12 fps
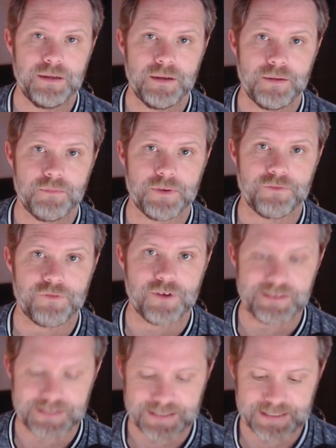My
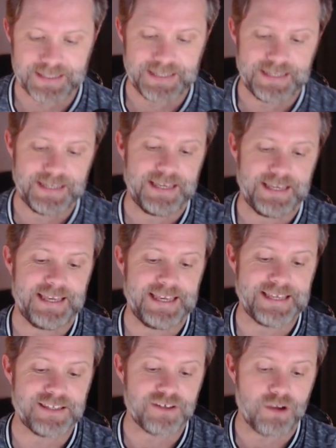friends,
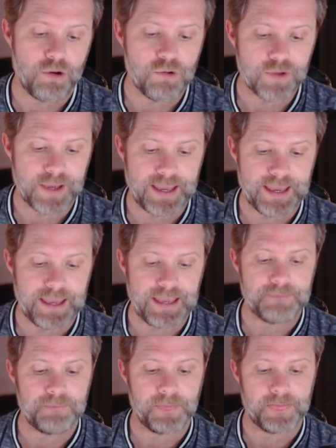it's
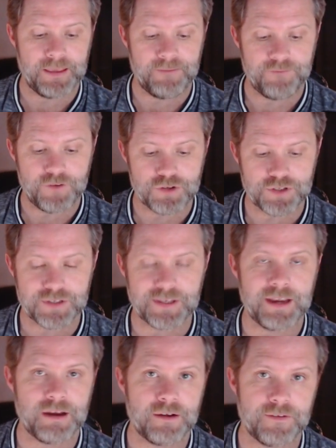okay if you're
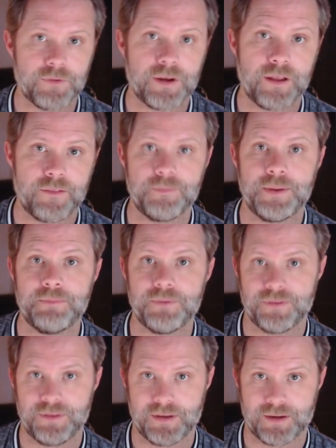scared of what other people
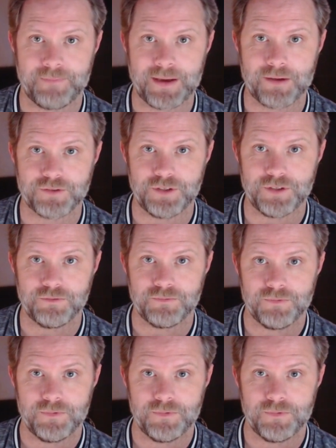think about you.